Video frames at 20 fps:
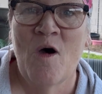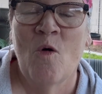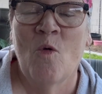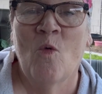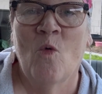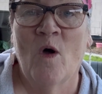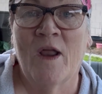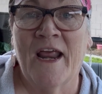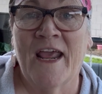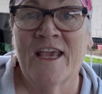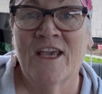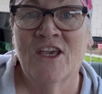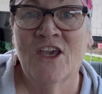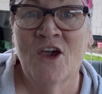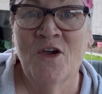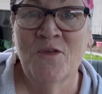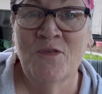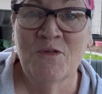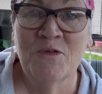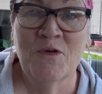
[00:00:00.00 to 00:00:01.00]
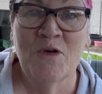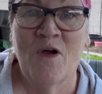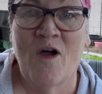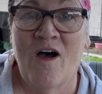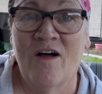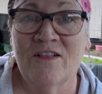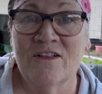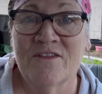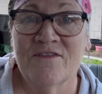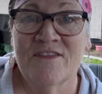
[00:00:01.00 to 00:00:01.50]
when I go through
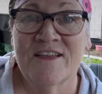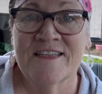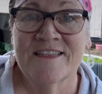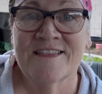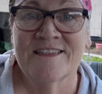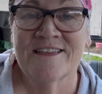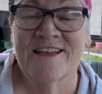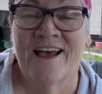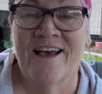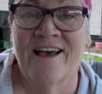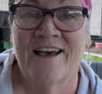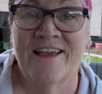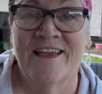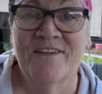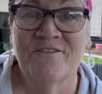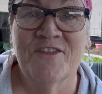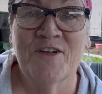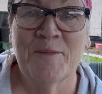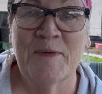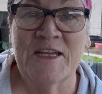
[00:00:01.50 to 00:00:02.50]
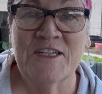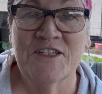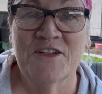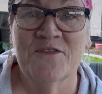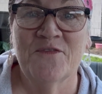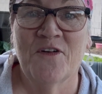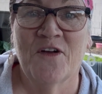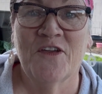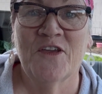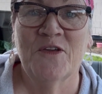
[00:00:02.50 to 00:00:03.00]
all of this information
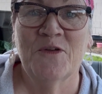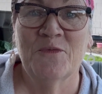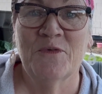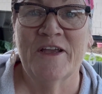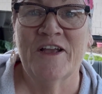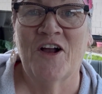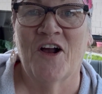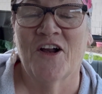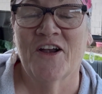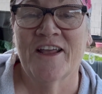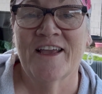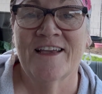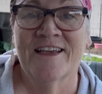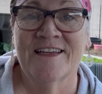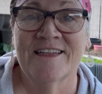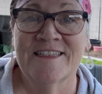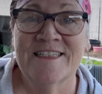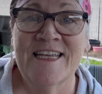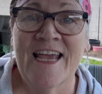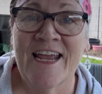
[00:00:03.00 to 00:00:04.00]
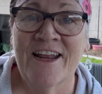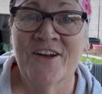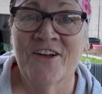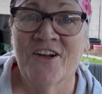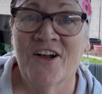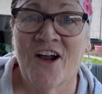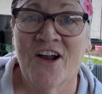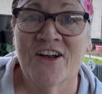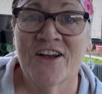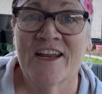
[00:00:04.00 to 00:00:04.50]
for you regarding container
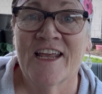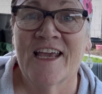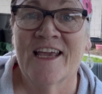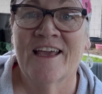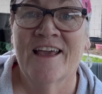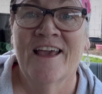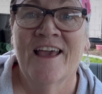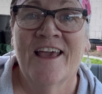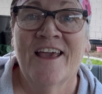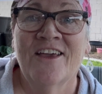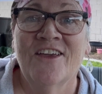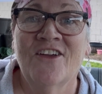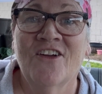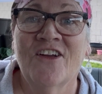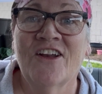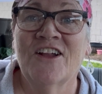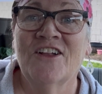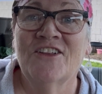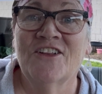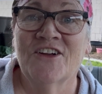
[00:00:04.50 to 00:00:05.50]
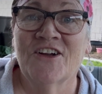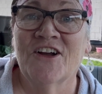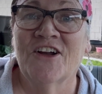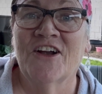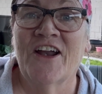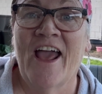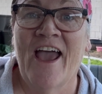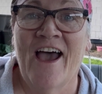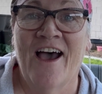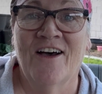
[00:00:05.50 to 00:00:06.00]
gardening, you're gonna learn
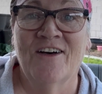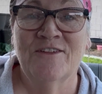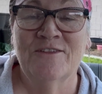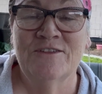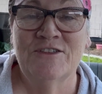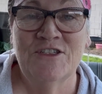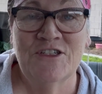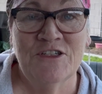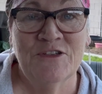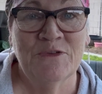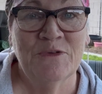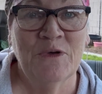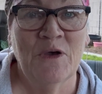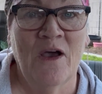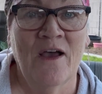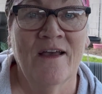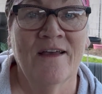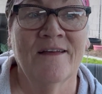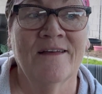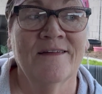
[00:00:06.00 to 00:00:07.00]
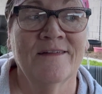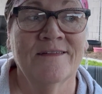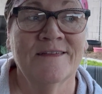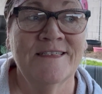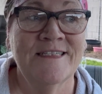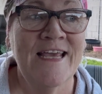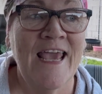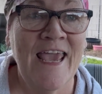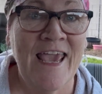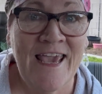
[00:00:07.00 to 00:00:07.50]
how to
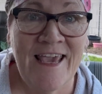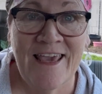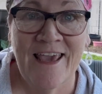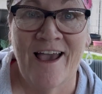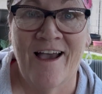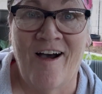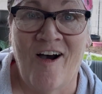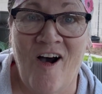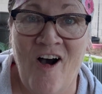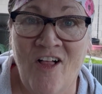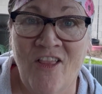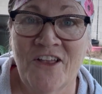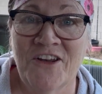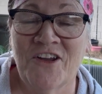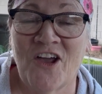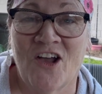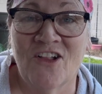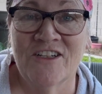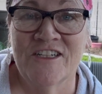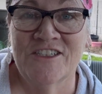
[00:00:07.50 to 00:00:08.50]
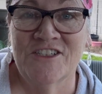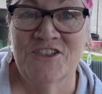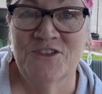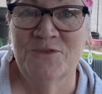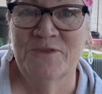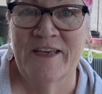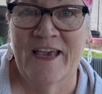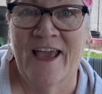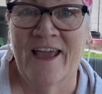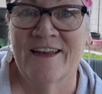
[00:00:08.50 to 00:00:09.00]
take all the knowledge you
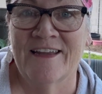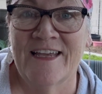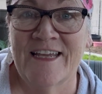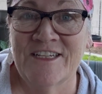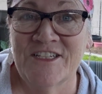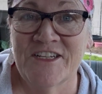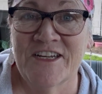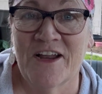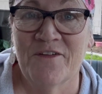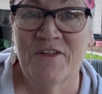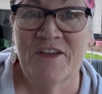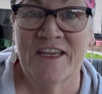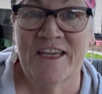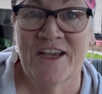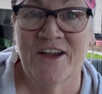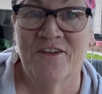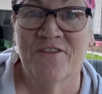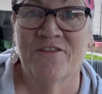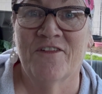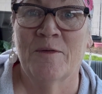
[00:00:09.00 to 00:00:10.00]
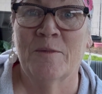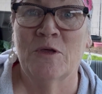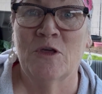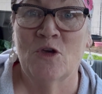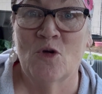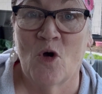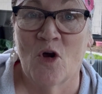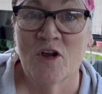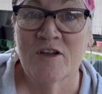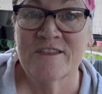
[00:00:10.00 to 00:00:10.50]
get each and every year from
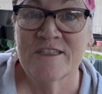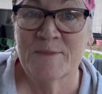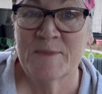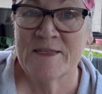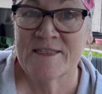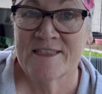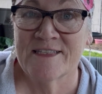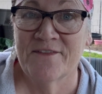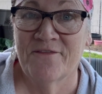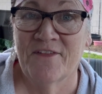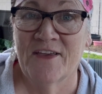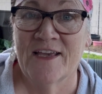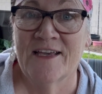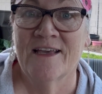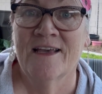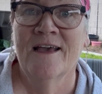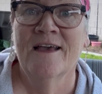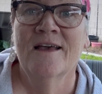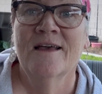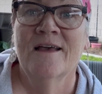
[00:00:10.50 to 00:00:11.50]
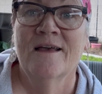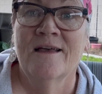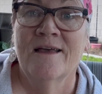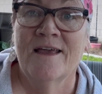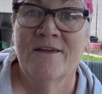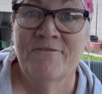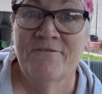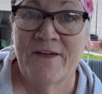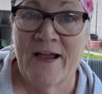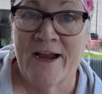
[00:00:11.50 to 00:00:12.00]
your specific
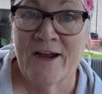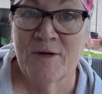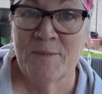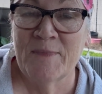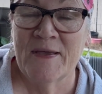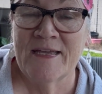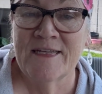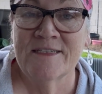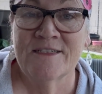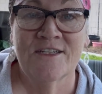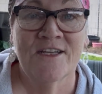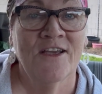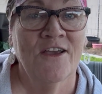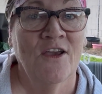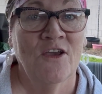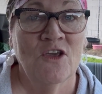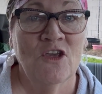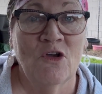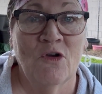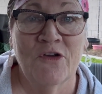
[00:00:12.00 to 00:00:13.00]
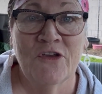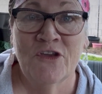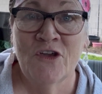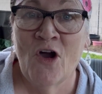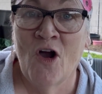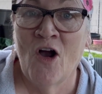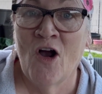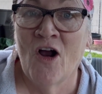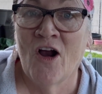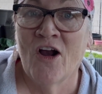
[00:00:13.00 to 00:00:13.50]
environment, your
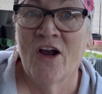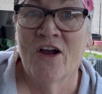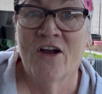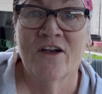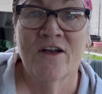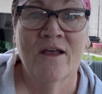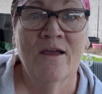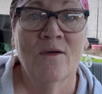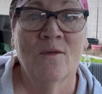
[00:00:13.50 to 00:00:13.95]
yard,